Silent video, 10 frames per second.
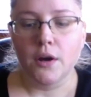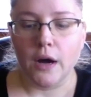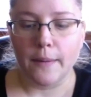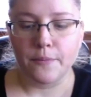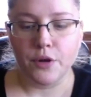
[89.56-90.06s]

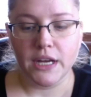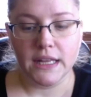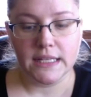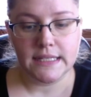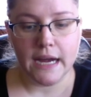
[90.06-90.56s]
I'm reading
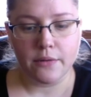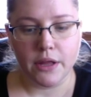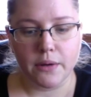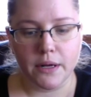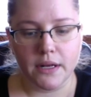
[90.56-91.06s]
this tag
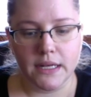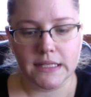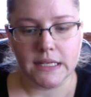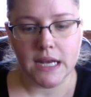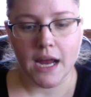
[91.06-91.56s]
really quickly. It's
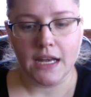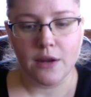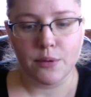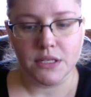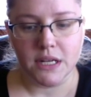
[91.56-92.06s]
a
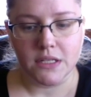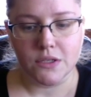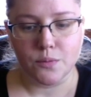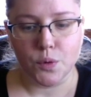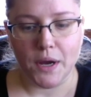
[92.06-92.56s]
90%
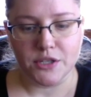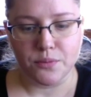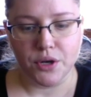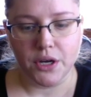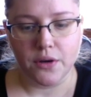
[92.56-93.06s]
superwash
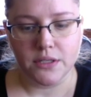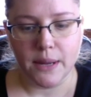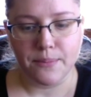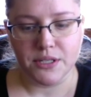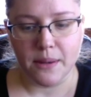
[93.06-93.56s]
merino,
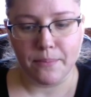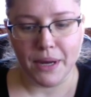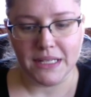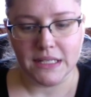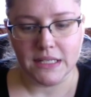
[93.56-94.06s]
10%
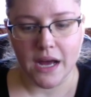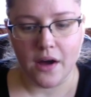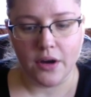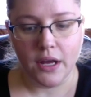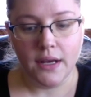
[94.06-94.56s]
bison down,